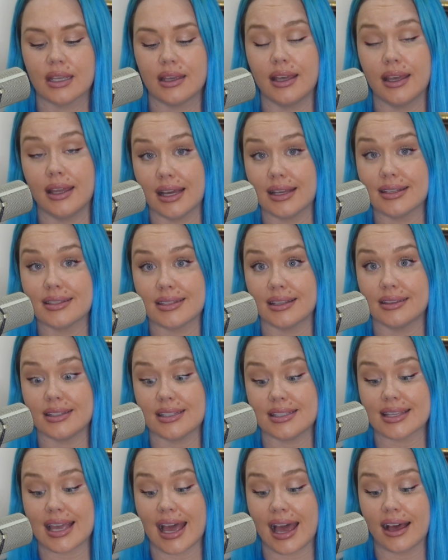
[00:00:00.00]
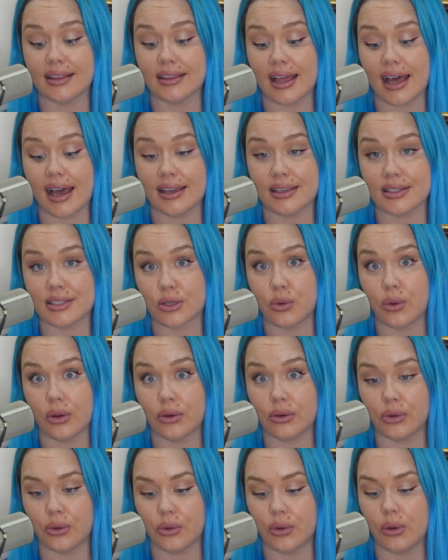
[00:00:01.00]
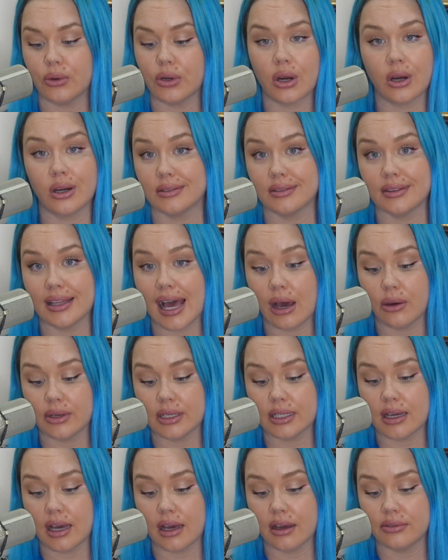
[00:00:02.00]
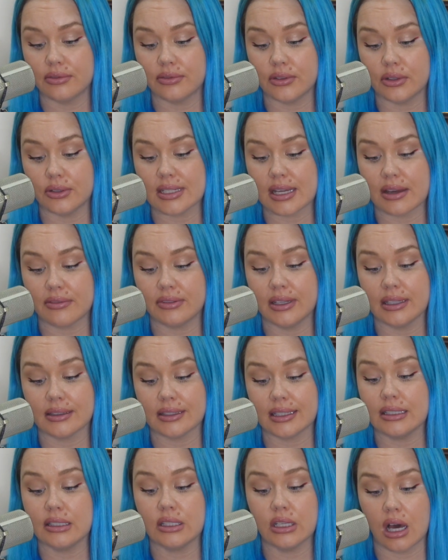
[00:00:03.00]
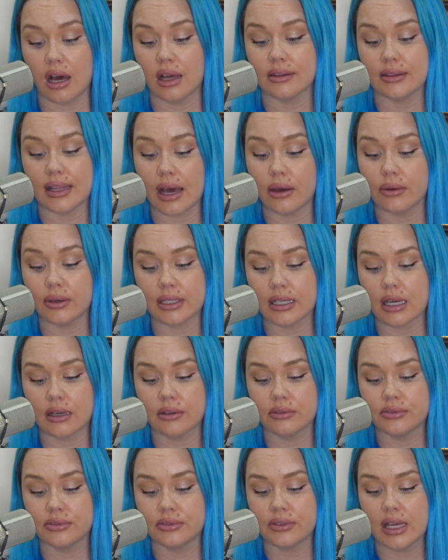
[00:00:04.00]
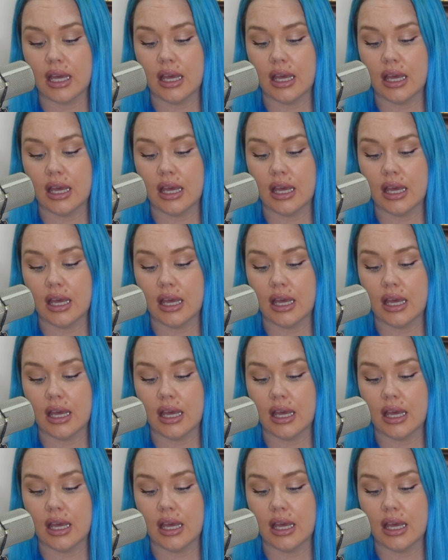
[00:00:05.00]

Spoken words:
And I said these allies, quote unquote, aren't loud enough. They're definitely not loud enough.